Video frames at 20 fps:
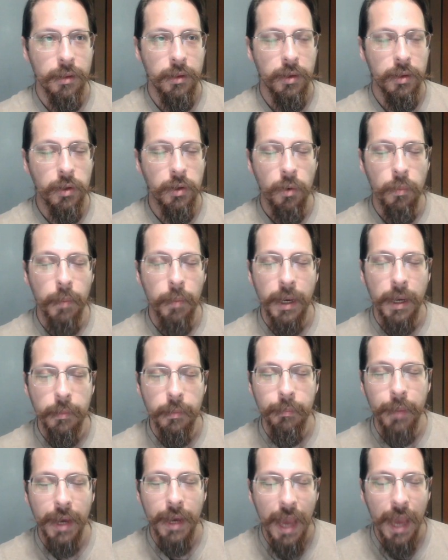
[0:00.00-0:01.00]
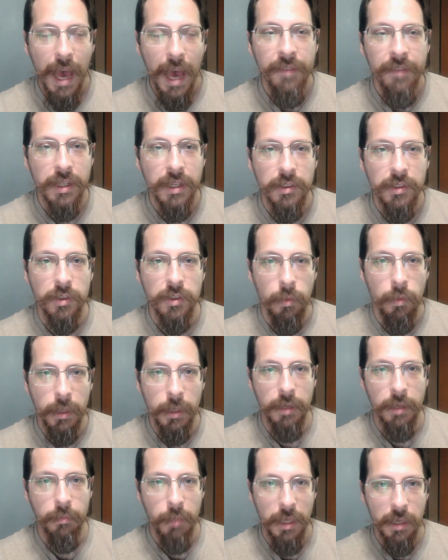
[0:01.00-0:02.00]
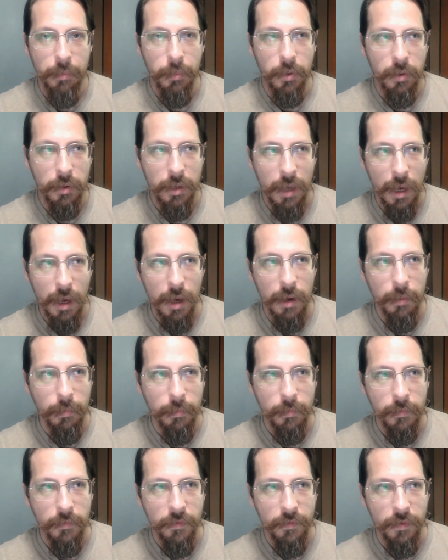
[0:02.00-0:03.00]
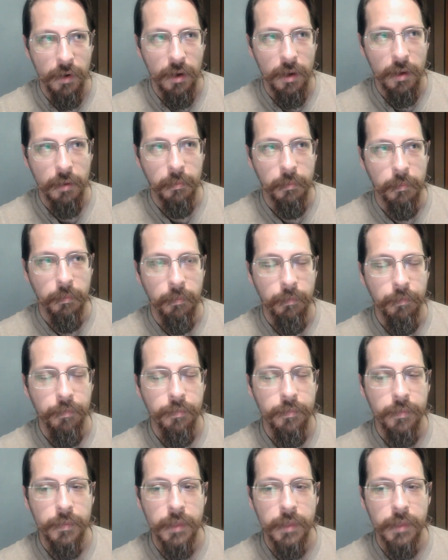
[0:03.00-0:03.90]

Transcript: you know, by, by having so many people come from